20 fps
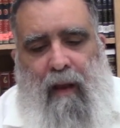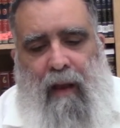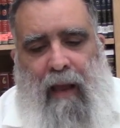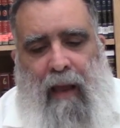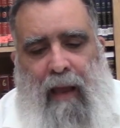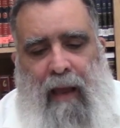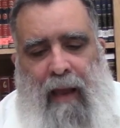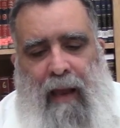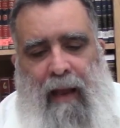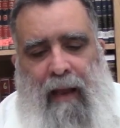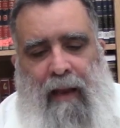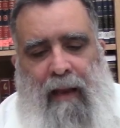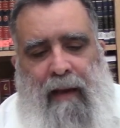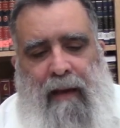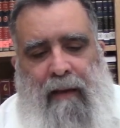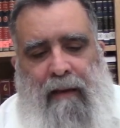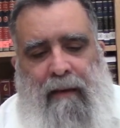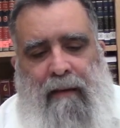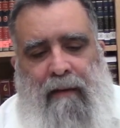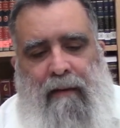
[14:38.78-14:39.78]

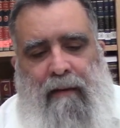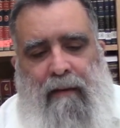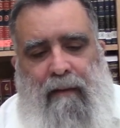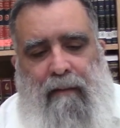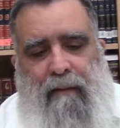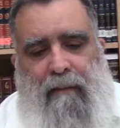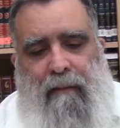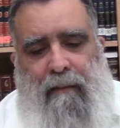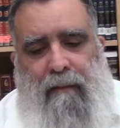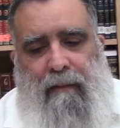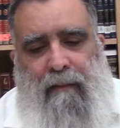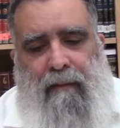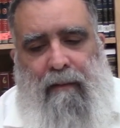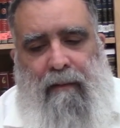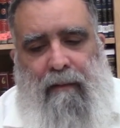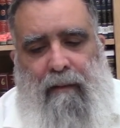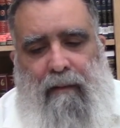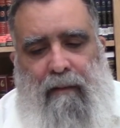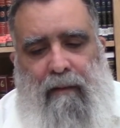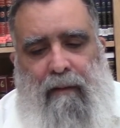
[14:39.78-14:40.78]
And
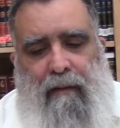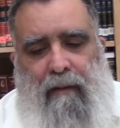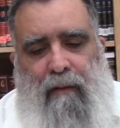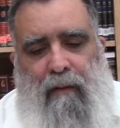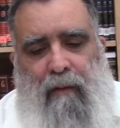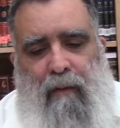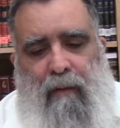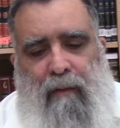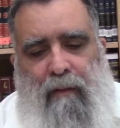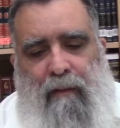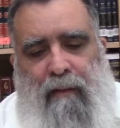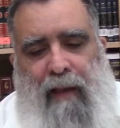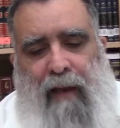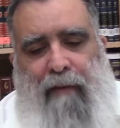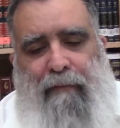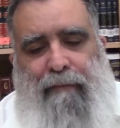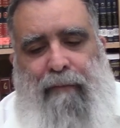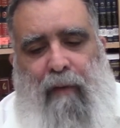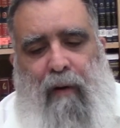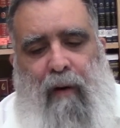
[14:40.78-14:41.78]

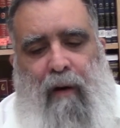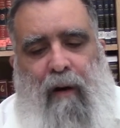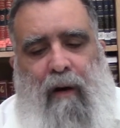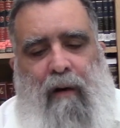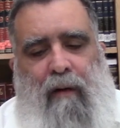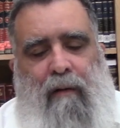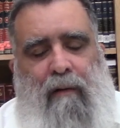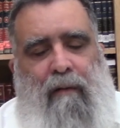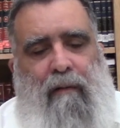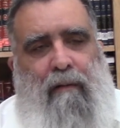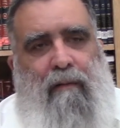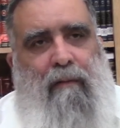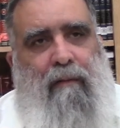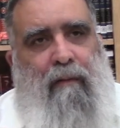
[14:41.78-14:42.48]
therefore,